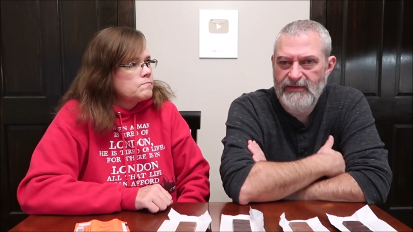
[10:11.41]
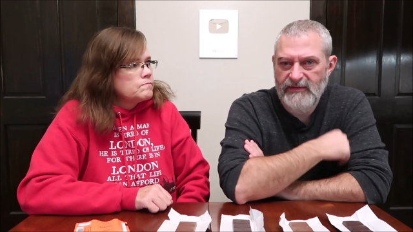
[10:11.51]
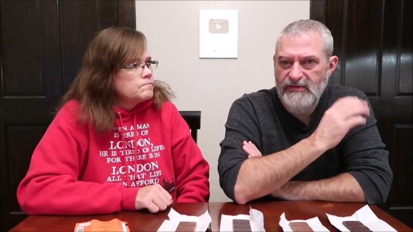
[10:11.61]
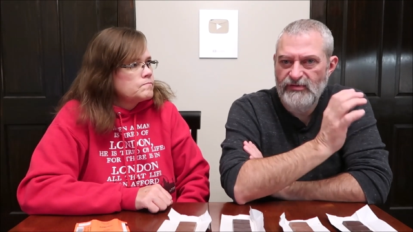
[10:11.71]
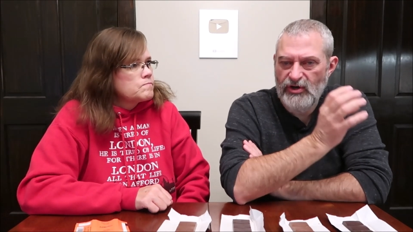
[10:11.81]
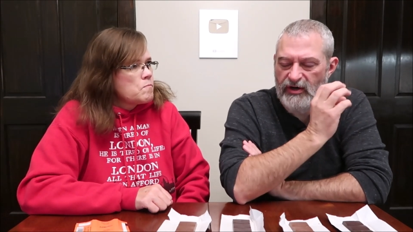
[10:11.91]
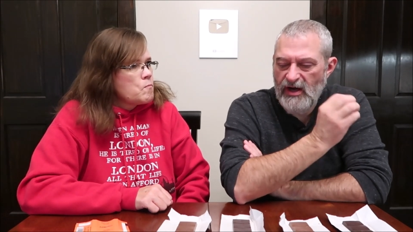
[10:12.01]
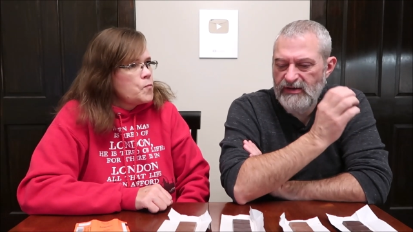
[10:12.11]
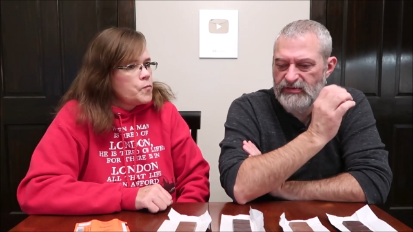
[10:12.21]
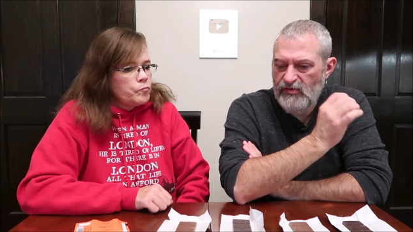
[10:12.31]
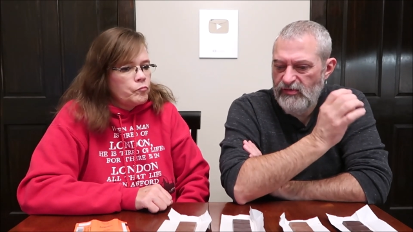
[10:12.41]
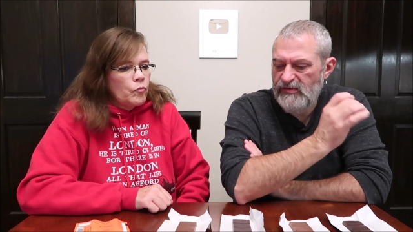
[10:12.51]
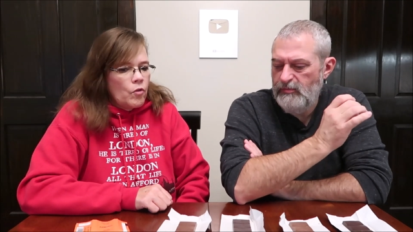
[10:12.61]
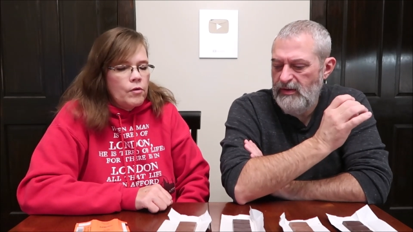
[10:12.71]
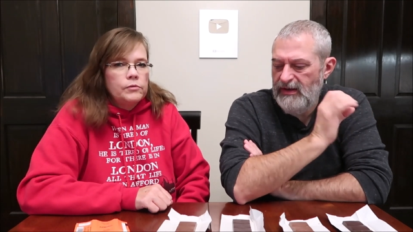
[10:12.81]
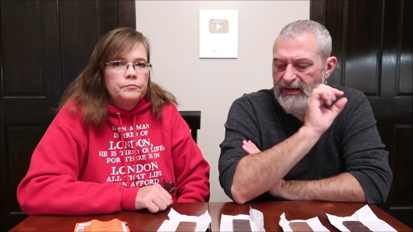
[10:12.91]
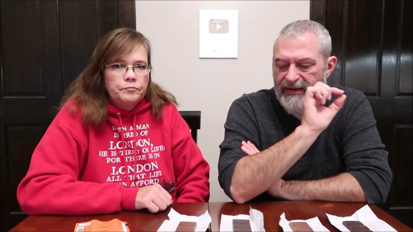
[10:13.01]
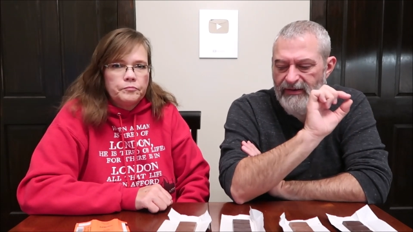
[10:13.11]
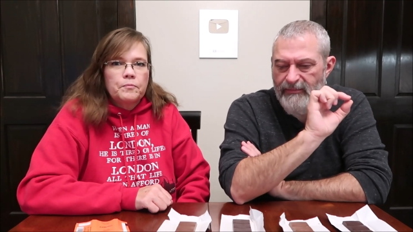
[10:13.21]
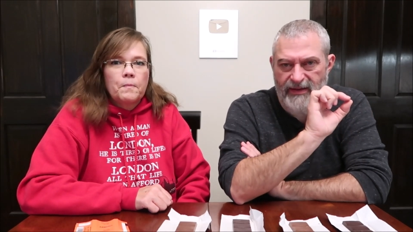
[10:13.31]
Speaker 1: that. These are a nice, crispy,
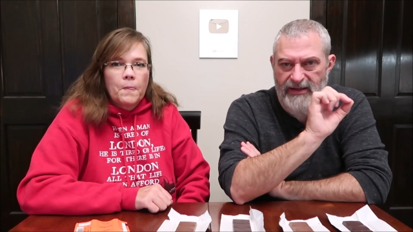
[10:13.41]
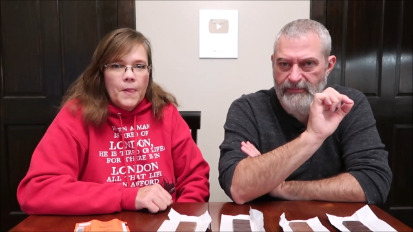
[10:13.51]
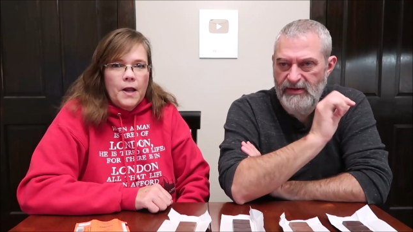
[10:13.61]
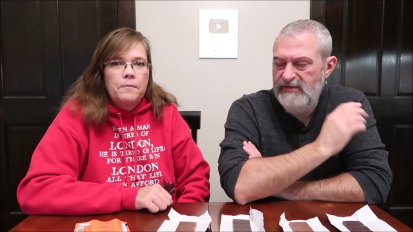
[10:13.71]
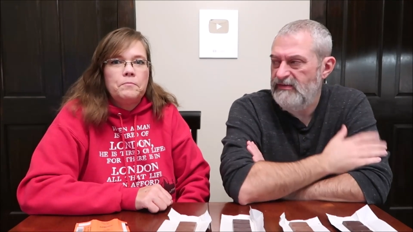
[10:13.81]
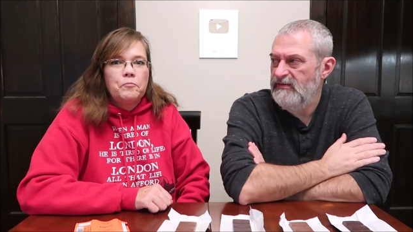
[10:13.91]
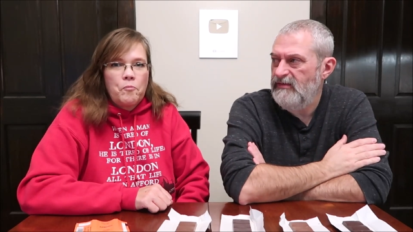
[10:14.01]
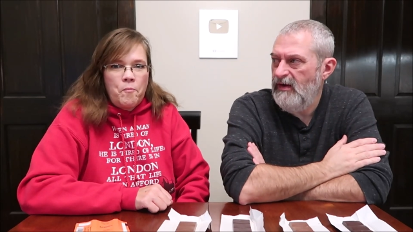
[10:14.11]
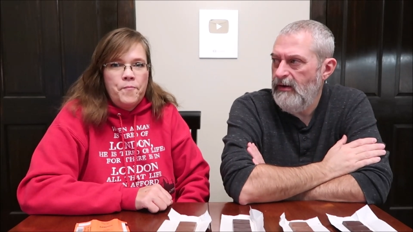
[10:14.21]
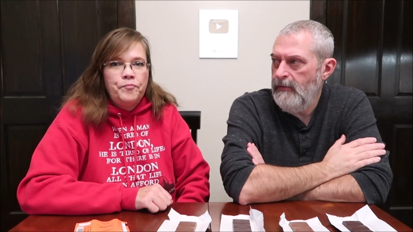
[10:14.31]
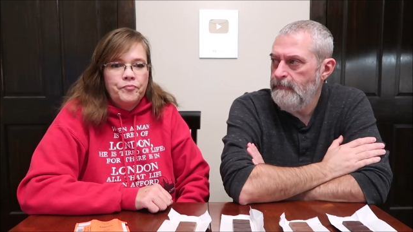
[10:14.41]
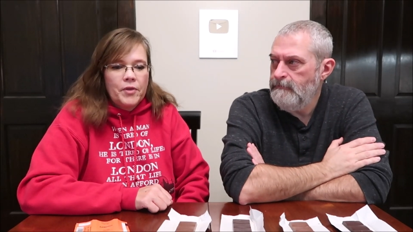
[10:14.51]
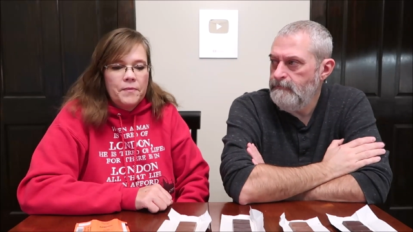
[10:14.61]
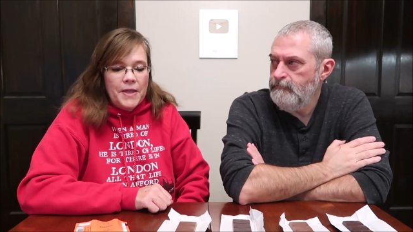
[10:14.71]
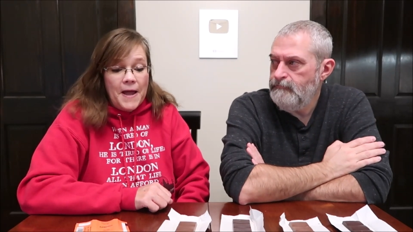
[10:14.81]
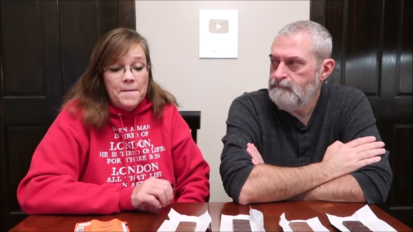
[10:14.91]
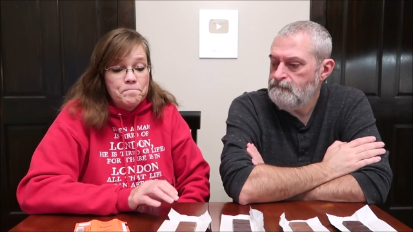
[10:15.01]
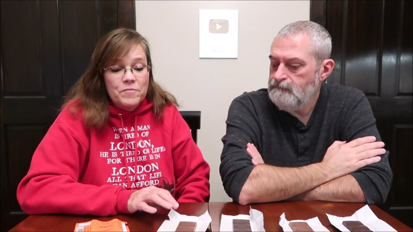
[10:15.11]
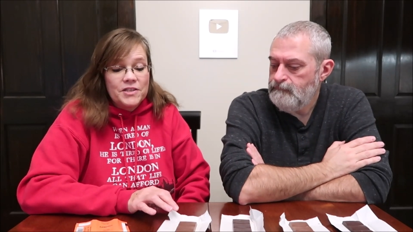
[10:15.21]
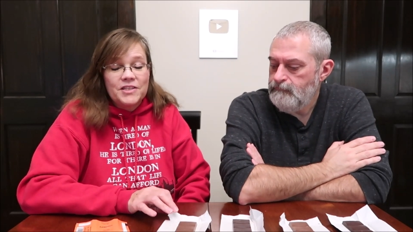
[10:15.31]
little bitty pieces.
Speaker 2: Mm-hmm. Yeah,
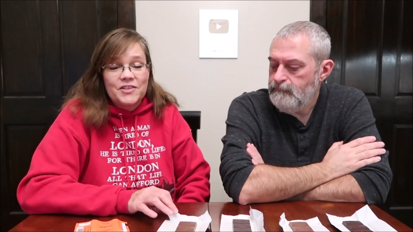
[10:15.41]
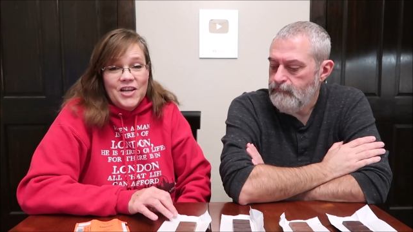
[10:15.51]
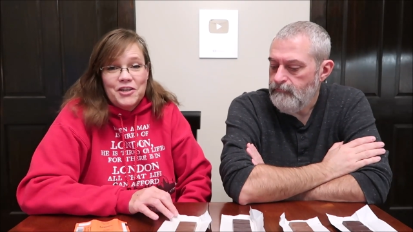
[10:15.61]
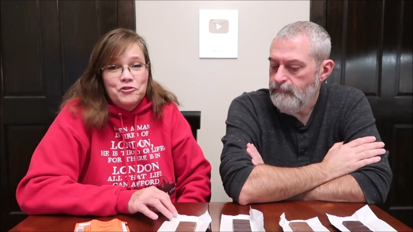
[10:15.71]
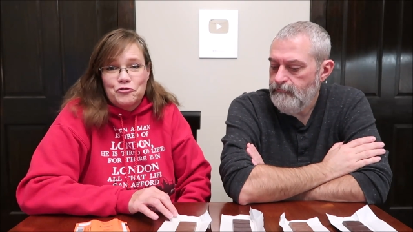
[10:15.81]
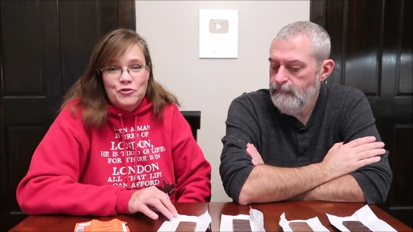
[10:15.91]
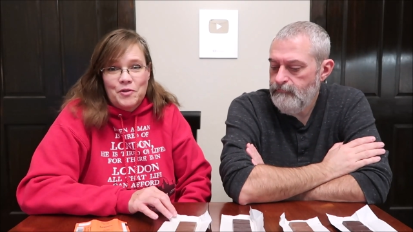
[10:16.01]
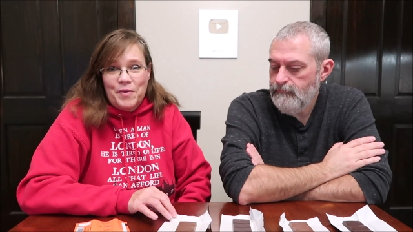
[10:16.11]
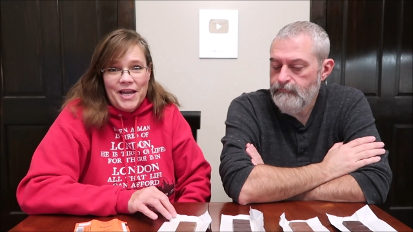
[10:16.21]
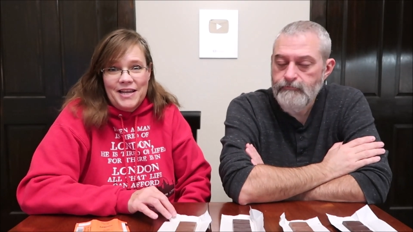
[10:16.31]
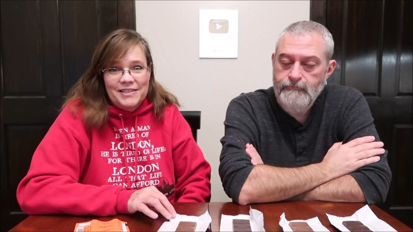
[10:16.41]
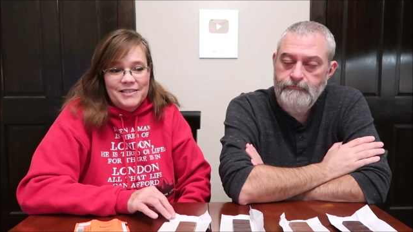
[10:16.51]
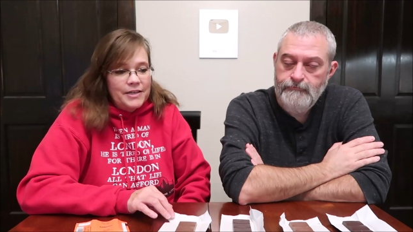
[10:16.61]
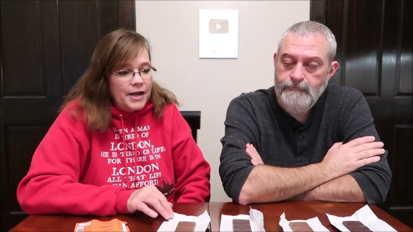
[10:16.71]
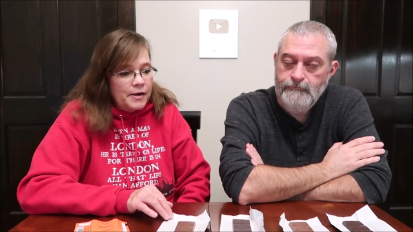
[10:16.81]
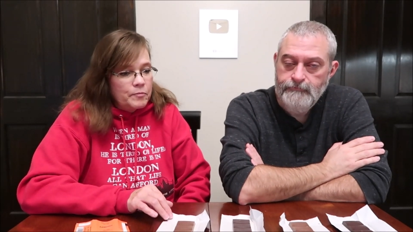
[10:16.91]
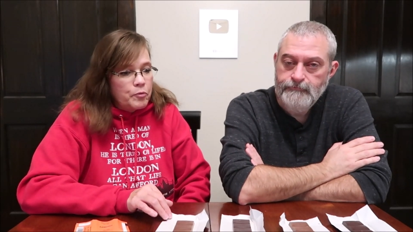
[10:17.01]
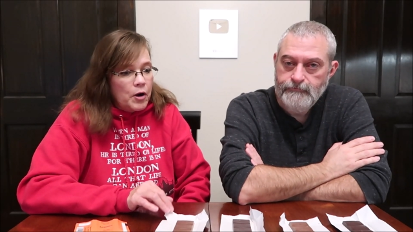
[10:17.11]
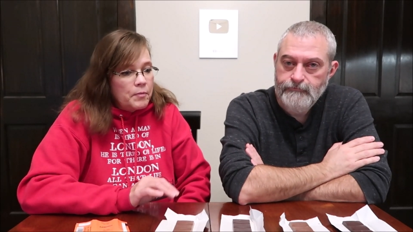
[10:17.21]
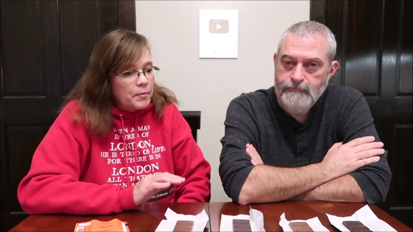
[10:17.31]
the, the texture's the best. Mm-hmm. Um,
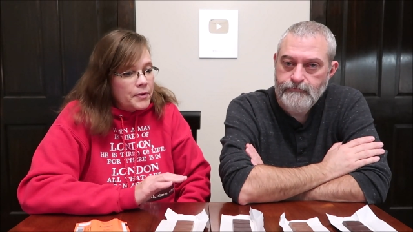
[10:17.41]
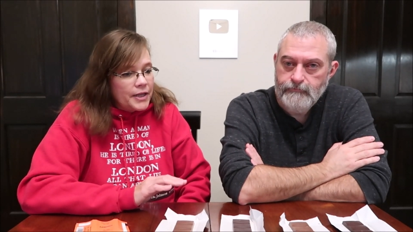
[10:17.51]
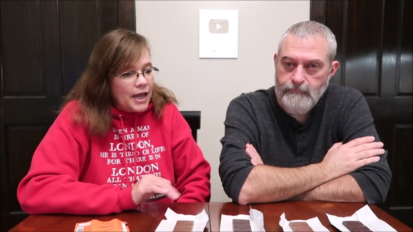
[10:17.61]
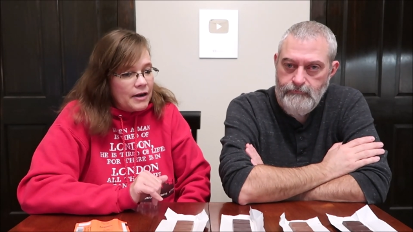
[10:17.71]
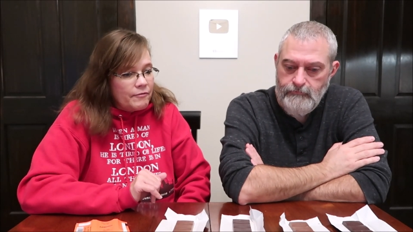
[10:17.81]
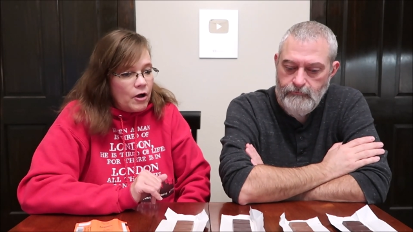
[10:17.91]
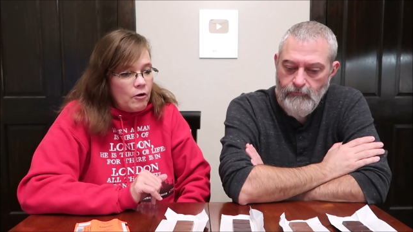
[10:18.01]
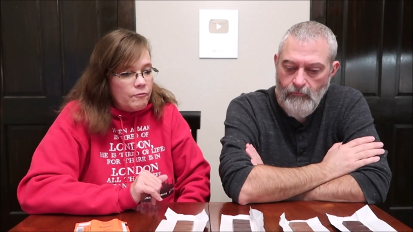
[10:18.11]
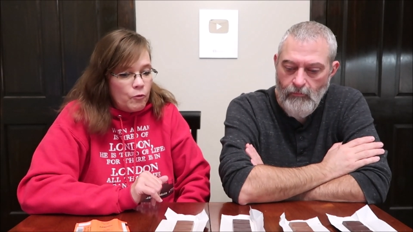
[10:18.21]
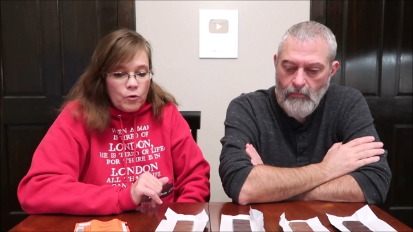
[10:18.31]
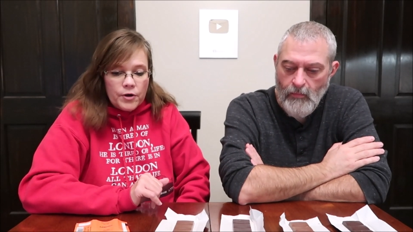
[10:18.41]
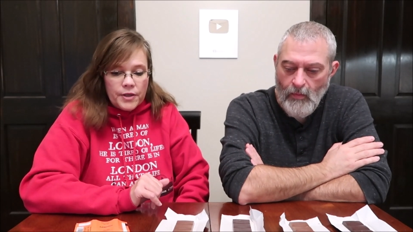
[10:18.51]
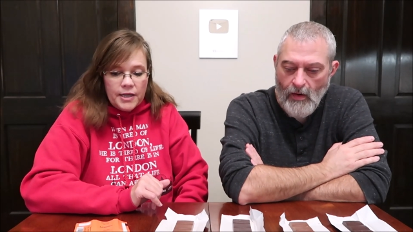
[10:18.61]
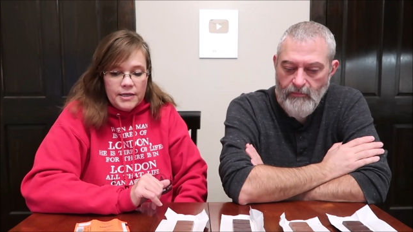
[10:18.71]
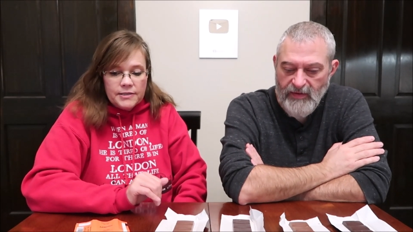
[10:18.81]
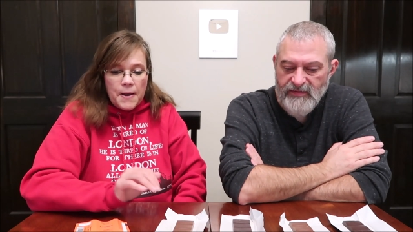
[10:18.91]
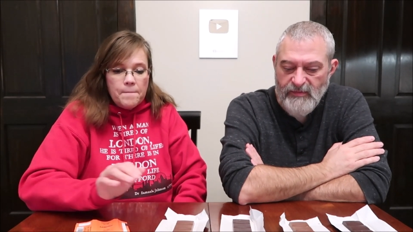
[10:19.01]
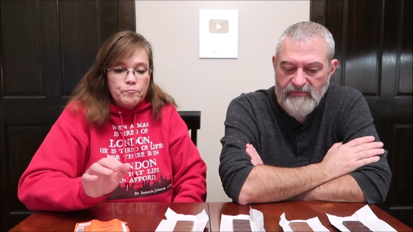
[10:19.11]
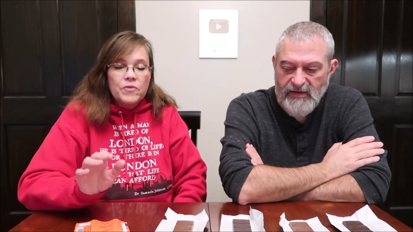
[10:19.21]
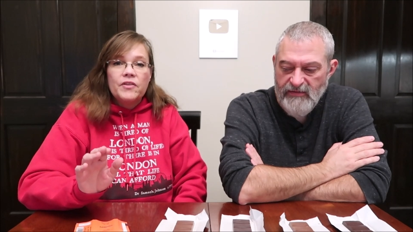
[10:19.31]
probably out of all four of these, that's
Speaker 1: my
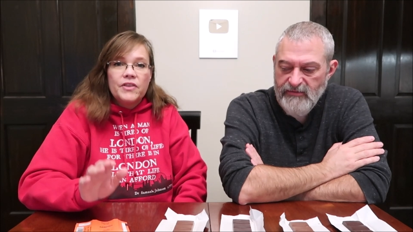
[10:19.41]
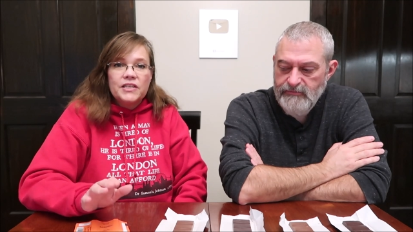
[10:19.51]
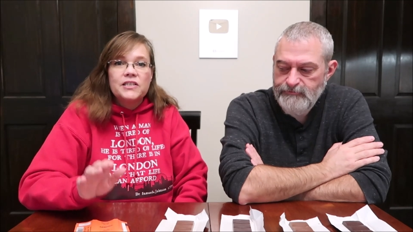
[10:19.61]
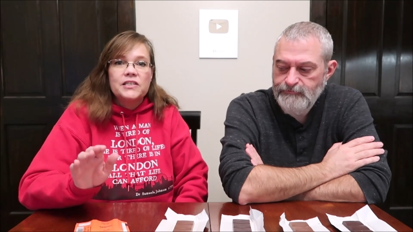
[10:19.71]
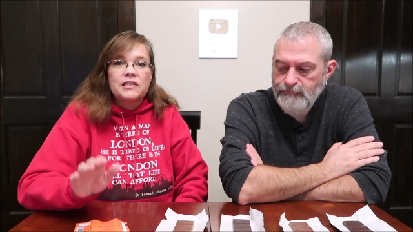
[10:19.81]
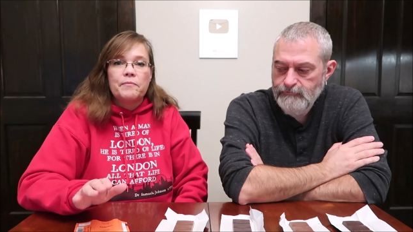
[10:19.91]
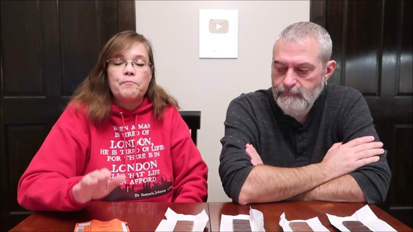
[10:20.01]
favorite. This is
Speaker 2: the